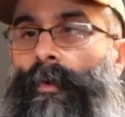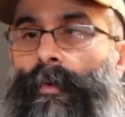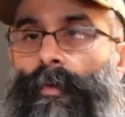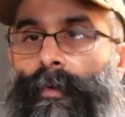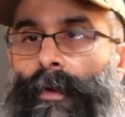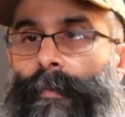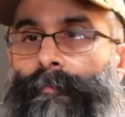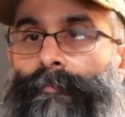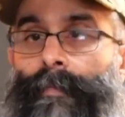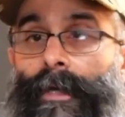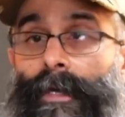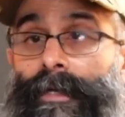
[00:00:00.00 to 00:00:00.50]

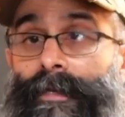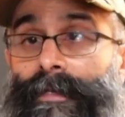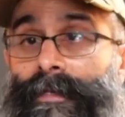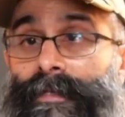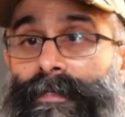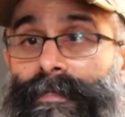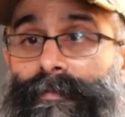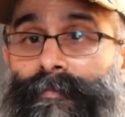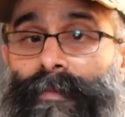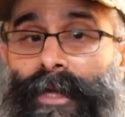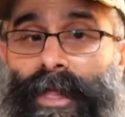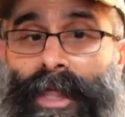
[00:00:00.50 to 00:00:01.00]
grip
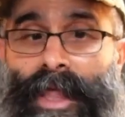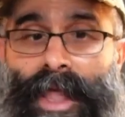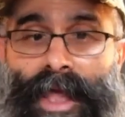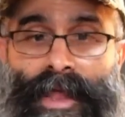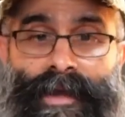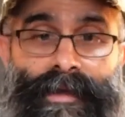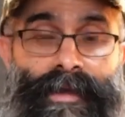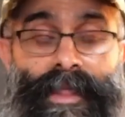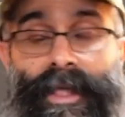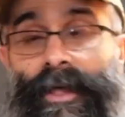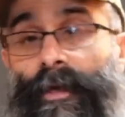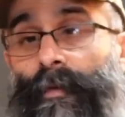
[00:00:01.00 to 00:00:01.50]
mechanism I
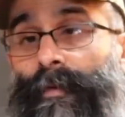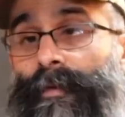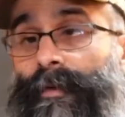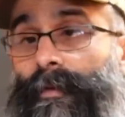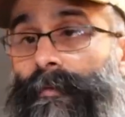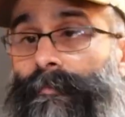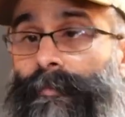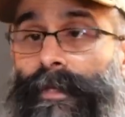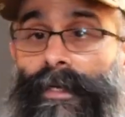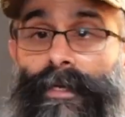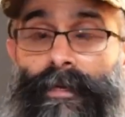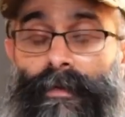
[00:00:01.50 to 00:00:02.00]
had. Now, there are
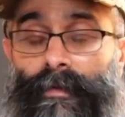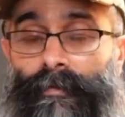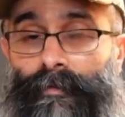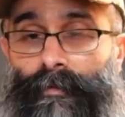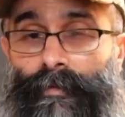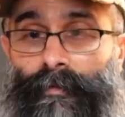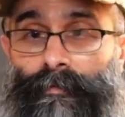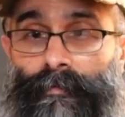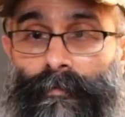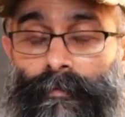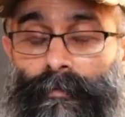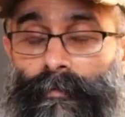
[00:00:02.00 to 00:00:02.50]
many
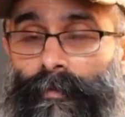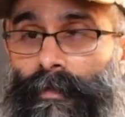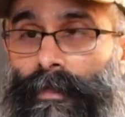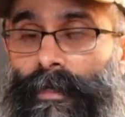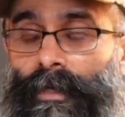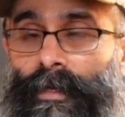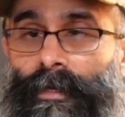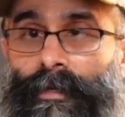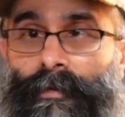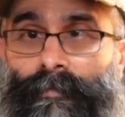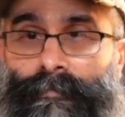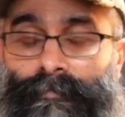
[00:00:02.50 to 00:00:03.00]
other
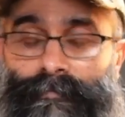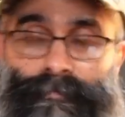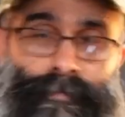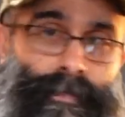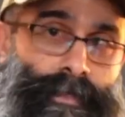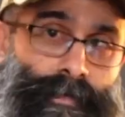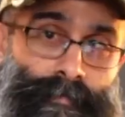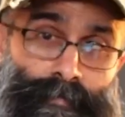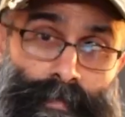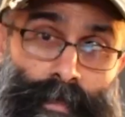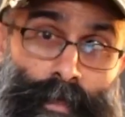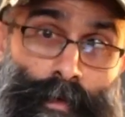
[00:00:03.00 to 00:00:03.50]

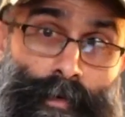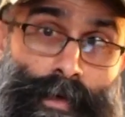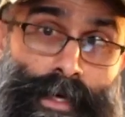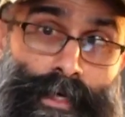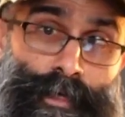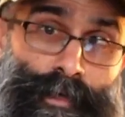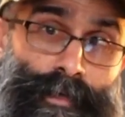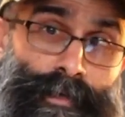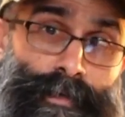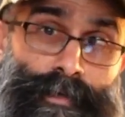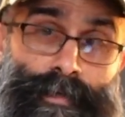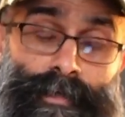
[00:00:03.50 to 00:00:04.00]

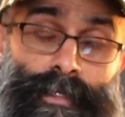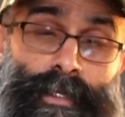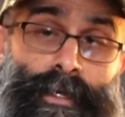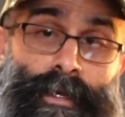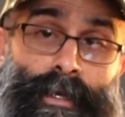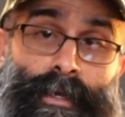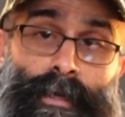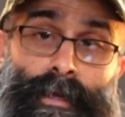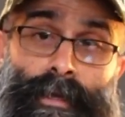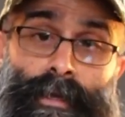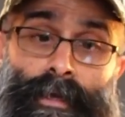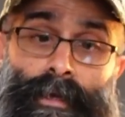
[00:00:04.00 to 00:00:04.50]
configurations
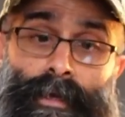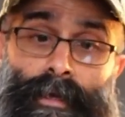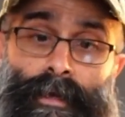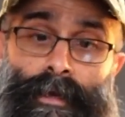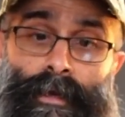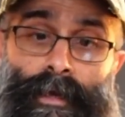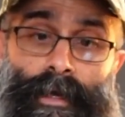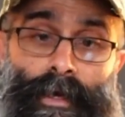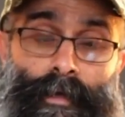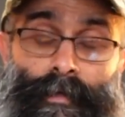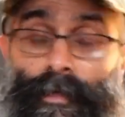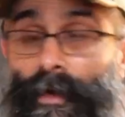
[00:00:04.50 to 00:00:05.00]

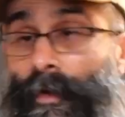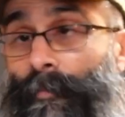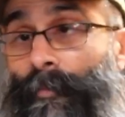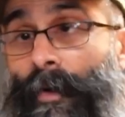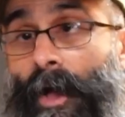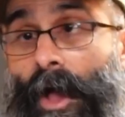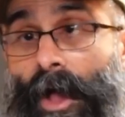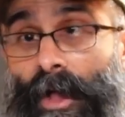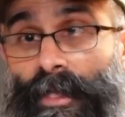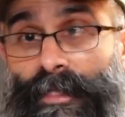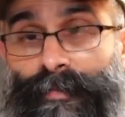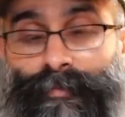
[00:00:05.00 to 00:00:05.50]
that are
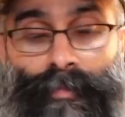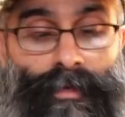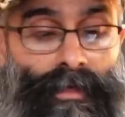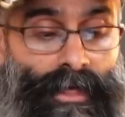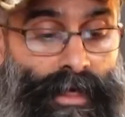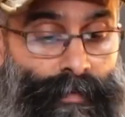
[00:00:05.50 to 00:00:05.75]
possible.